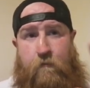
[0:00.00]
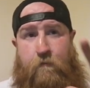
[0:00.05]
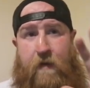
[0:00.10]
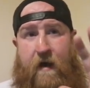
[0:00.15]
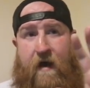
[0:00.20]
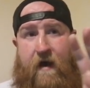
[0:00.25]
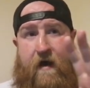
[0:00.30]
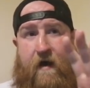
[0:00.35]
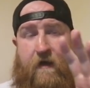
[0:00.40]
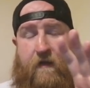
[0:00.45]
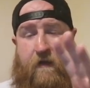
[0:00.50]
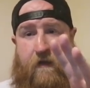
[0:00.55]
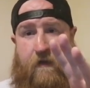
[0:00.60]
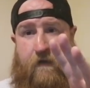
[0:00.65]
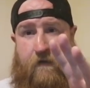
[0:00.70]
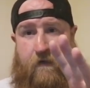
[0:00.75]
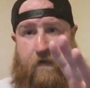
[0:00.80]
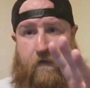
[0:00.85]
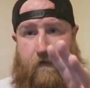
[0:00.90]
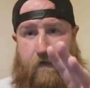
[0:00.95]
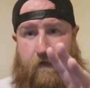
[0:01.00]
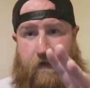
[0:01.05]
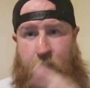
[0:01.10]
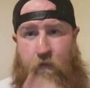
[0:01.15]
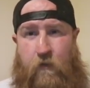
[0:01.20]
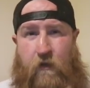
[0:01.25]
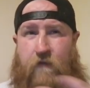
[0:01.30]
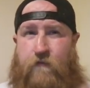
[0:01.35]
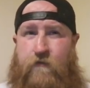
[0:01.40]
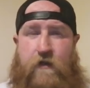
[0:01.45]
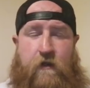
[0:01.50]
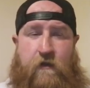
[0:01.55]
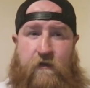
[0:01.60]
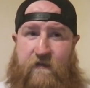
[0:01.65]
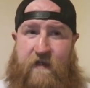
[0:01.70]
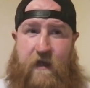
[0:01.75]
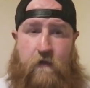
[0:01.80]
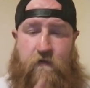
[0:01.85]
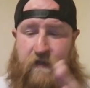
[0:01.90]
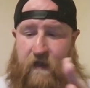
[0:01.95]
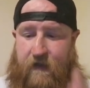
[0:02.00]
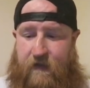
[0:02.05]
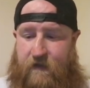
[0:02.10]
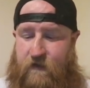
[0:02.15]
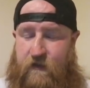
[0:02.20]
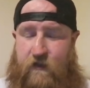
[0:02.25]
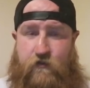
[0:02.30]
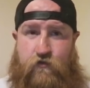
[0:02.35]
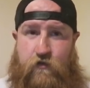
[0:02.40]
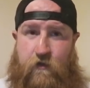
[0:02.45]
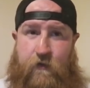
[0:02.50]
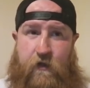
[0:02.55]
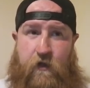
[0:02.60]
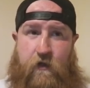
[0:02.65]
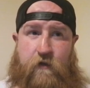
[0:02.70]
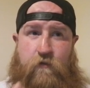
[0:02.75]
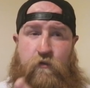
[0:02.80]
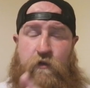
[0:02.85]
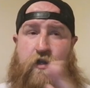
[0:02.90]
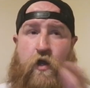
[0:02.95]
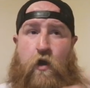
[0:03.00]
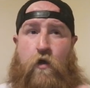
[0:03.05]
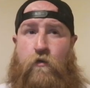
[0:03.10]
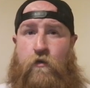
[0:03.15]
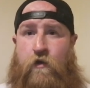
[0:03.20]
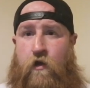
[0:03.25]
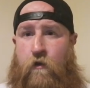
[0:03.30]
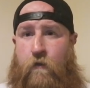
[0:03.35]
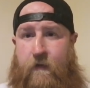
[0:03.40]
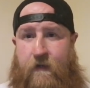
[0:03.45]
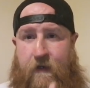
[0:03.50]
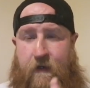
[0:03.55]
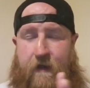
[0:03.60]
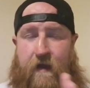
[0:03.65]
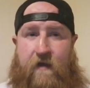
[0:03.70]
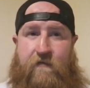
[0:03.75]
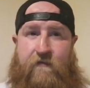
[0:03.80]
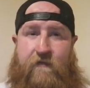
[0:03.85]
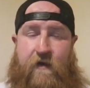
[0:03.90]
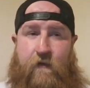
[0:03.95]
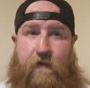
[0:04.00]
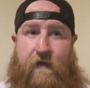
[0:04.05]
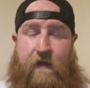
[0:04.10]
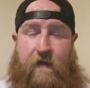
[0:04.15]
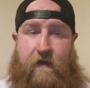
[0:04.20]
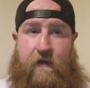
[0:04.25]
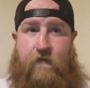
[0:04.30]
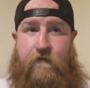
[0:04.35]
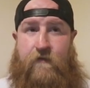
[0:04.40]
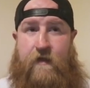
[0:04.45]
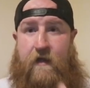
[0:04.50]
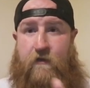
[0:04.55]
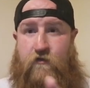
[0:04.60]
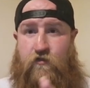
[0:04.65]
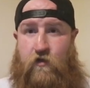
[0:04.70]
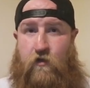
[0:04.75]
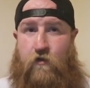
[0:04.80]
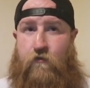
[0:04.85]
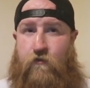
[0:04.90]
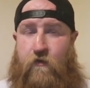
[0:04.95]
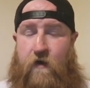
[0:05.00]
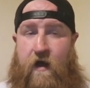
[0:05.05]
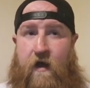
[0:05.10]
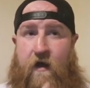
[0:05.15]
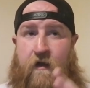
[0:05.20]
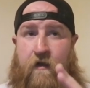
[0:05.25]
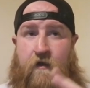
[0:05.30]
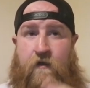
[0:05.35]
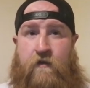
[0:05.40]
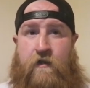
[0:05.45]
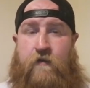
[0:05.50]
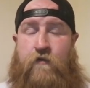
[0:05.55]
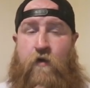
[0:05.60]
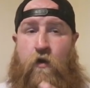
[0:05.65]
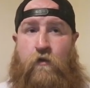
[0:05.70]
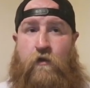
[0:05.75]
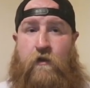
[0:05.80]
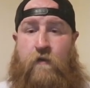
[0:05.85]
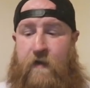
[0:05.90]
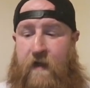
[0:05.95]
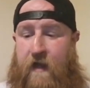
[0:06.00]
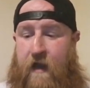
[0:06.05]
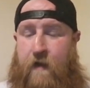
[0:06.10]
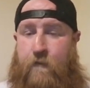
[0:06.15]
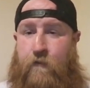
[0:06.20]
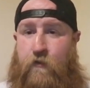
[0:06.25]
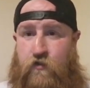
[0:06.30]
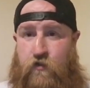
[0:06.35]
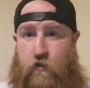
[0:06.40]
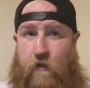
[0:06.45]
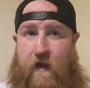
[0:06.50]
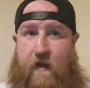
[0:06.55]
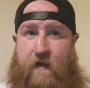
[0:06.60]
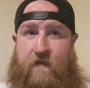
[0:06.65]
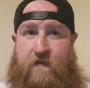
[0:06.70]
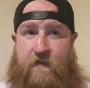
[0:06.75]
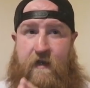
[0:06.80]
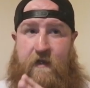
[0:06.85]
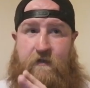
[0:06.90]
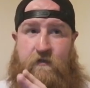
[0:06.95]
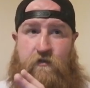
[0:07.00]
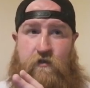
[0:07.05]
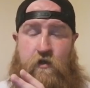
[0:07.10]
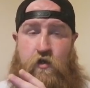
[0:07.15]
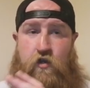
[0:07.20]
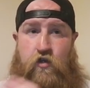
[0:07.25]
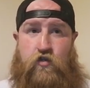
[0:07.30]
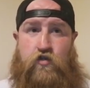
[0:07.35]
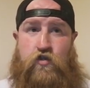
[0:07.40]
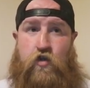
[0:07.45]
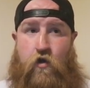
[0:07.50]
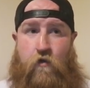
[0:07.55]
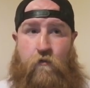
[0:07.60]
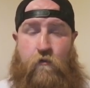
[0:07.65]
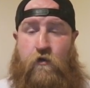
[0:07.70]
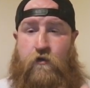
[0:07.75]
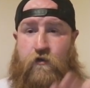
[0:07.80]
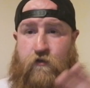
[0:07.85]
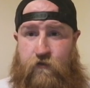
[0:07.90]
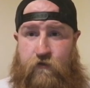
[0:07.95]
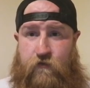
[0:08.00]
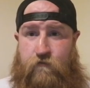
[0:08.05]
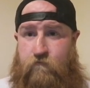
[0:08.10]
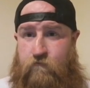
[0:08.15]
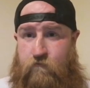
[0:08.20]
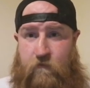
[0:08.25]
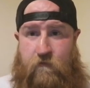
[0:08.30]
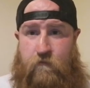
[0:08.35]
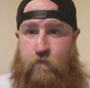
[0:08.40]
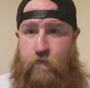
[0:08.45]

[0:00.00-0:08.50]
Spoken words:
he will have, it sounds like he's distributed. We don't know. He didn't get found guilty of that so far. They've only been able to access so much